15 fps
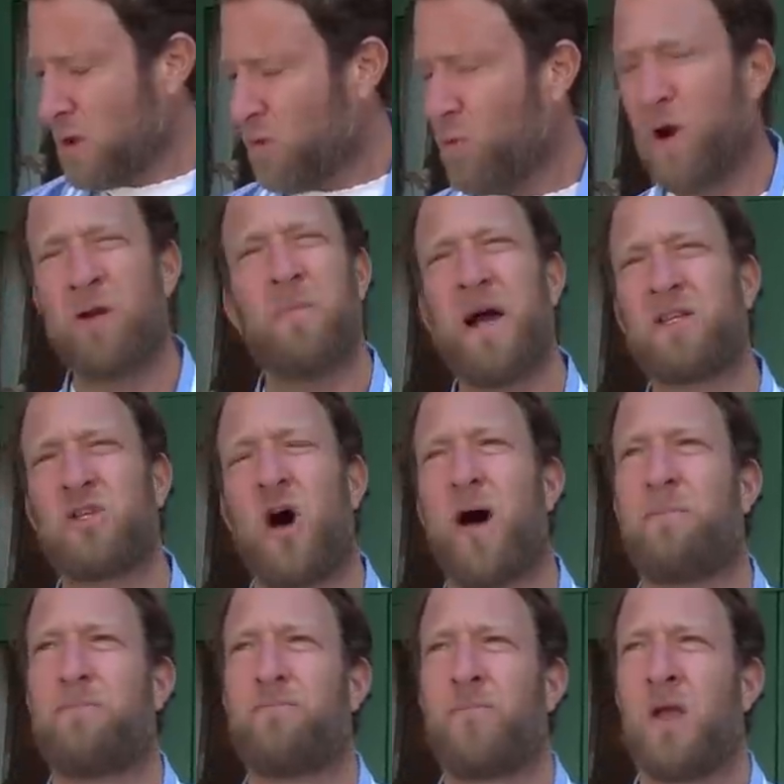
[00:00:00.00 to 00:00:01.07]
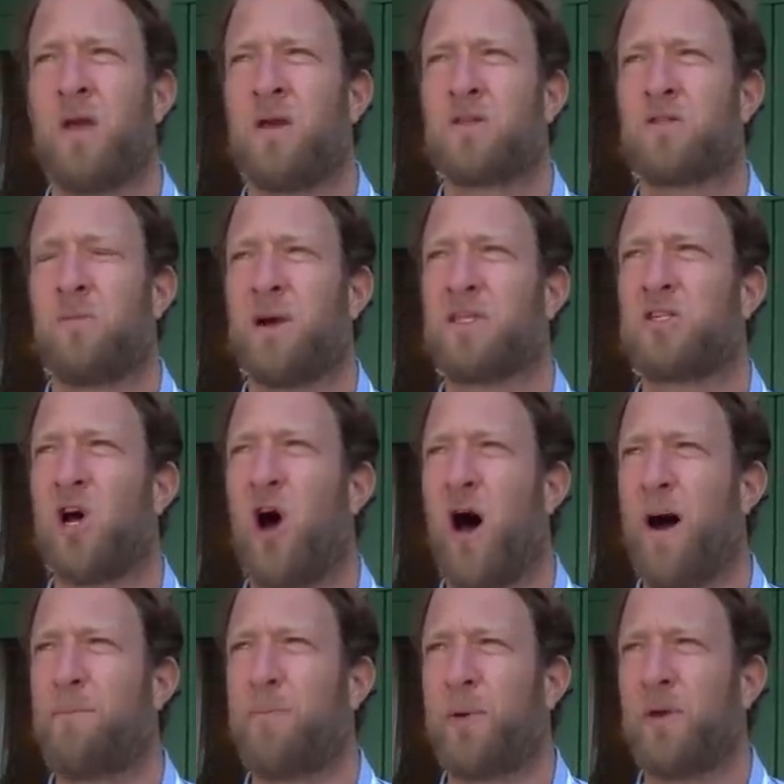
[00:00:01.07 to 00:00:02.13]
what are my top, so my
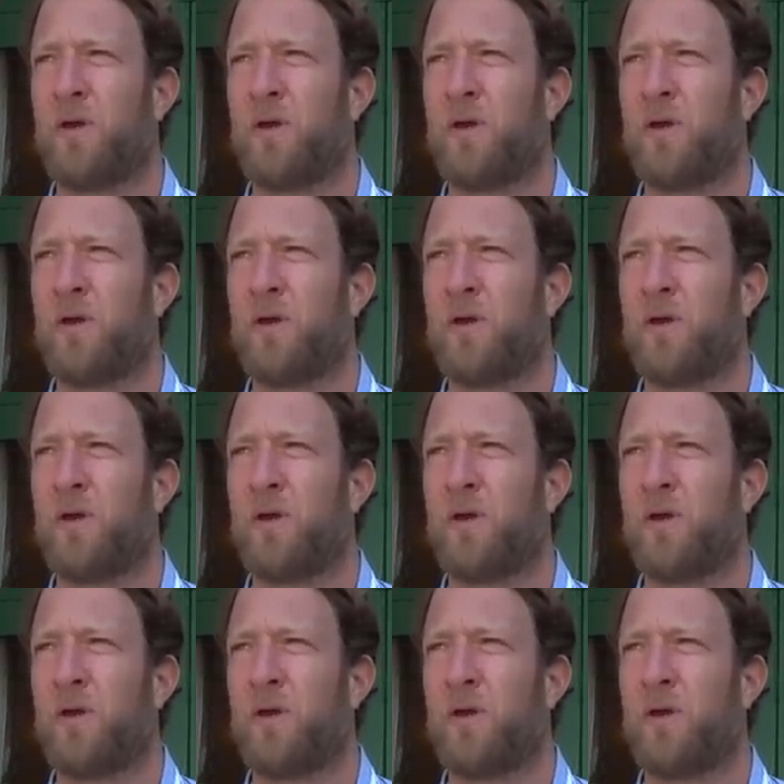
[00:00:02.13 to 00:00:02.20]
top